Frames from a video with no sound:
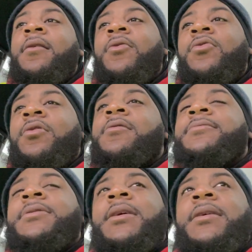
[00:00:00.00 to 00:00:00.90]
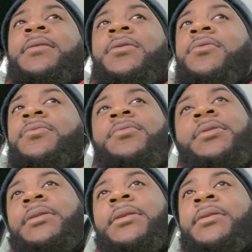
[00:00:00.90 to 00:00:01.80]
You know what I'm saying? So
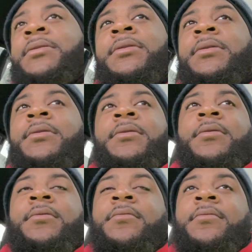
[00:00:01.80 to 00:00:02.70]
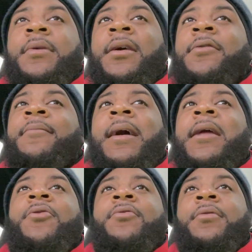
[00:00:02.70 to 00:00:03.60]
it don't
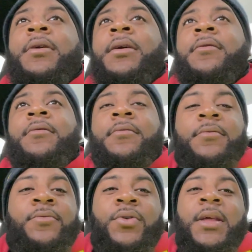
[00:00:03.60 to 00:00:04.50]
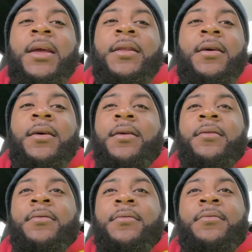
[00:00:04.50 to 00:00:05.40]
matter, nigga. what they
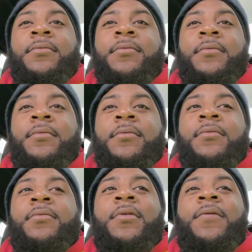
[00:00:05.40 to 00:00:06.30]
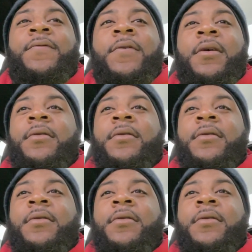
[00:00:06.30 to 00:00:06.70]
done. The fuck?